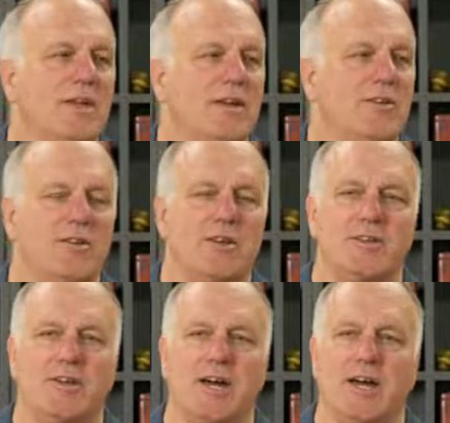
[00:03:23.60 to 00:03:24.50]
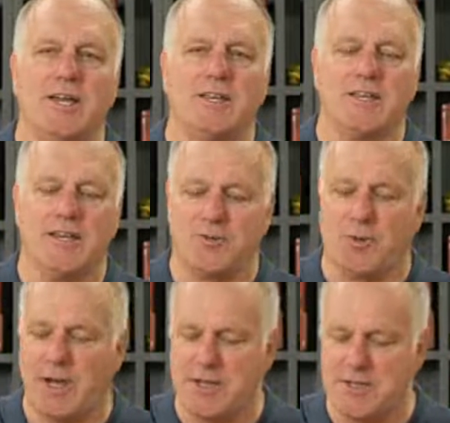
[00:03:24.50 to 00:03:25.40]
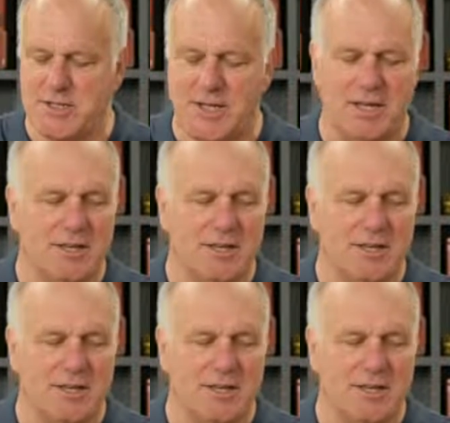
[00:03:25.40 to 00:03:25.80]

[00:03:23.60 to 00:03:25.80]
See, John? That's why I didn't say it.